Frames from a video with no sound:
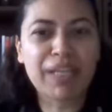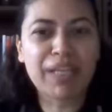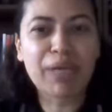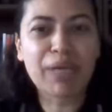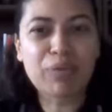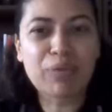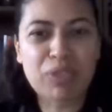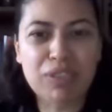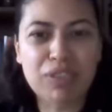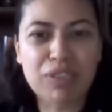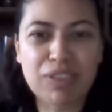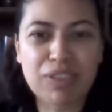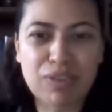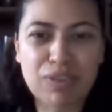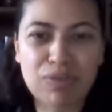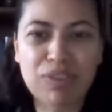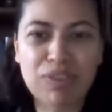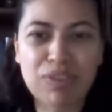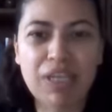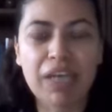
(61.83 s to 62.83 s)
language and the
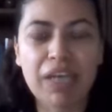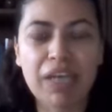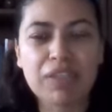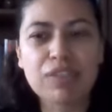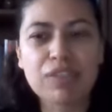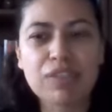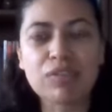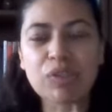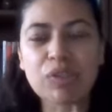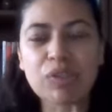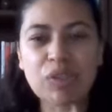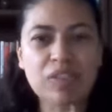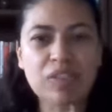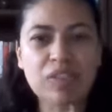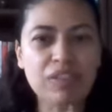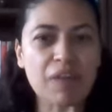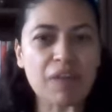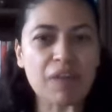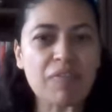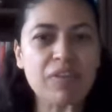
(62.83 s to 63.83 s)
society. So there are
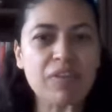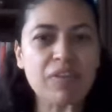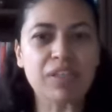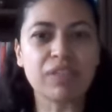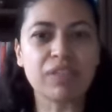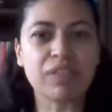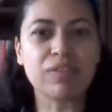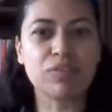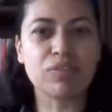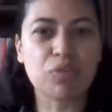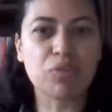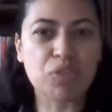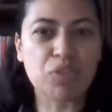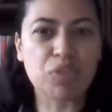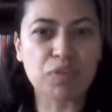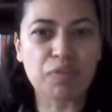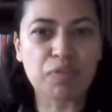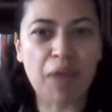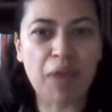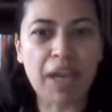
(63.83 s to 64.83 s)
several
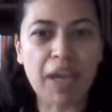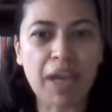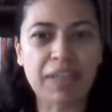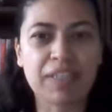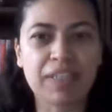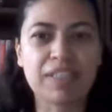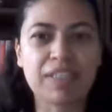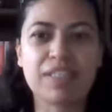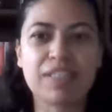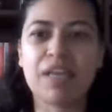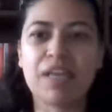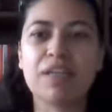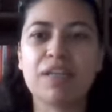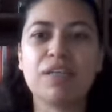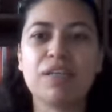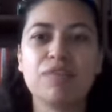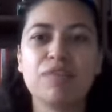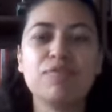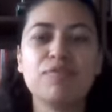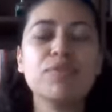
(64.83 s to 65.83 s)
social factors that
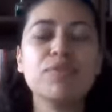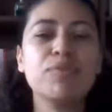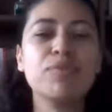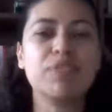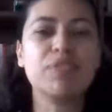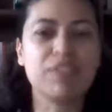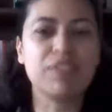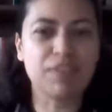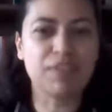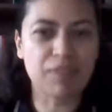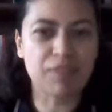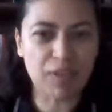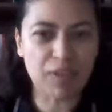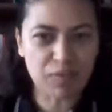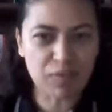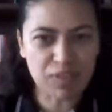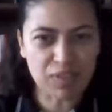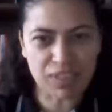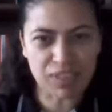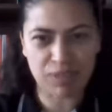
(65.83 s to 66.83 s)
influence the way
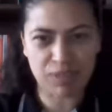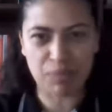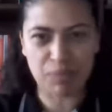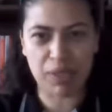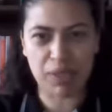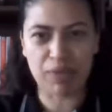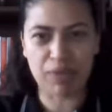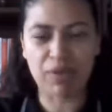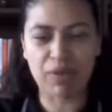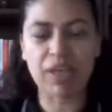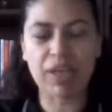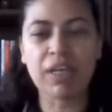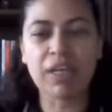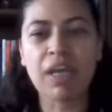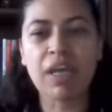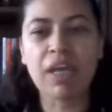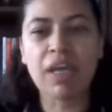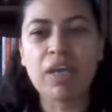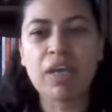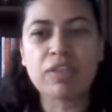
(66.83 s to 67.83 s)
we speak, right?
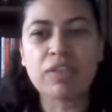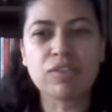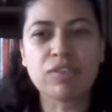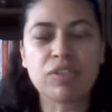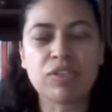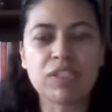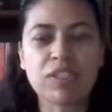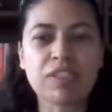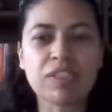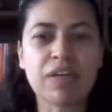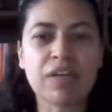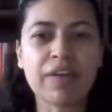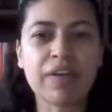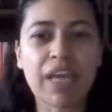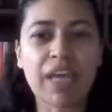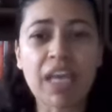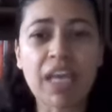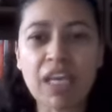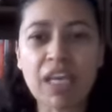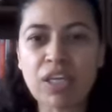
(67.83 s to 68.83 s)
So these are
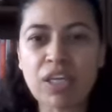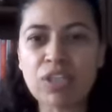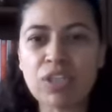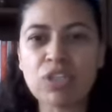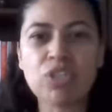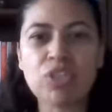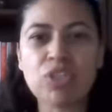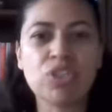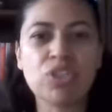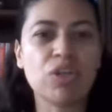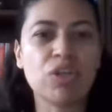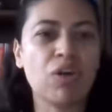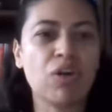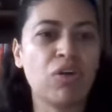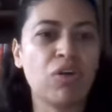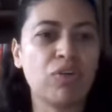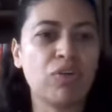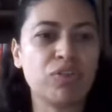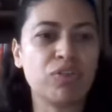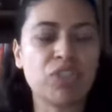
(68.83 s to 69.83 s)
age
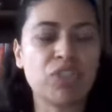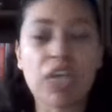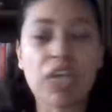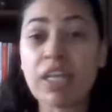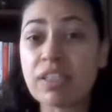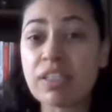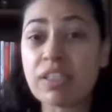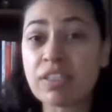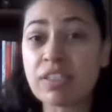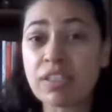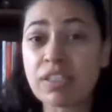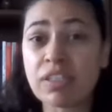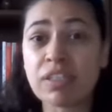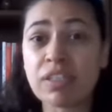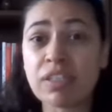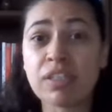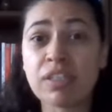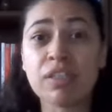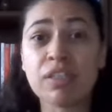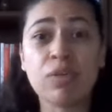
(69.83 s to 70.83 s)
or
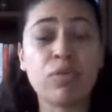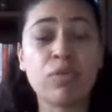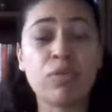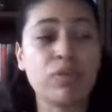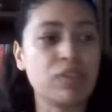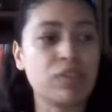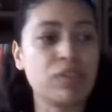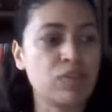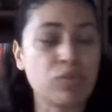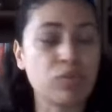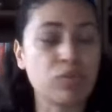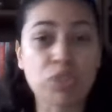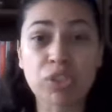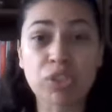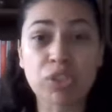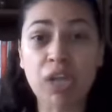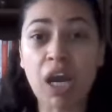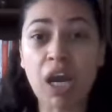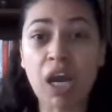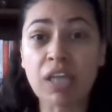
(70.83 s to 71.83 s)
gender or
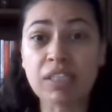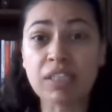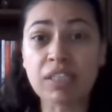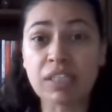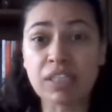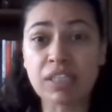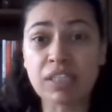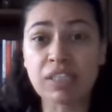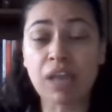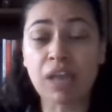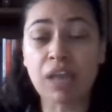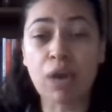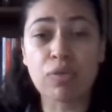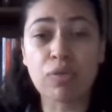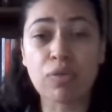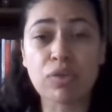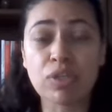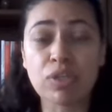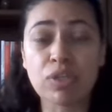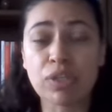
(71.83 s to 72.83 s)
social context,
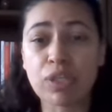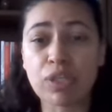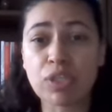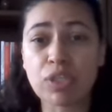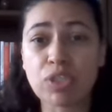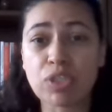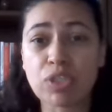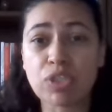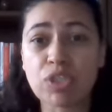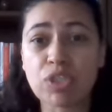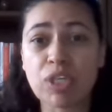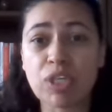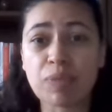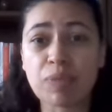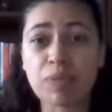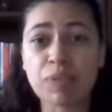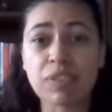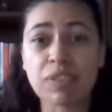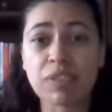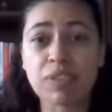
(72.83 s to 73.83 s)
our
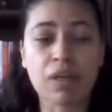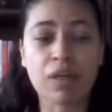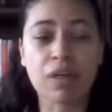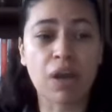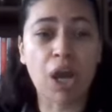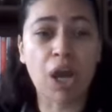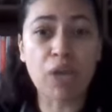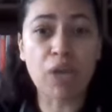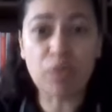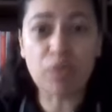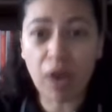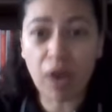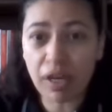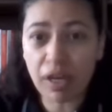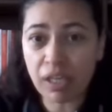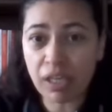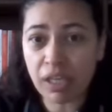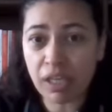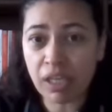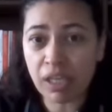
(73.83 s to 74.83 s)
relationships,
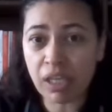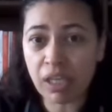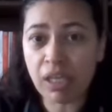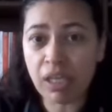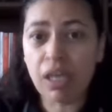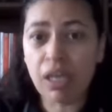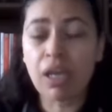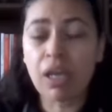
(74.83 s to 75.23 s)
hierarchy,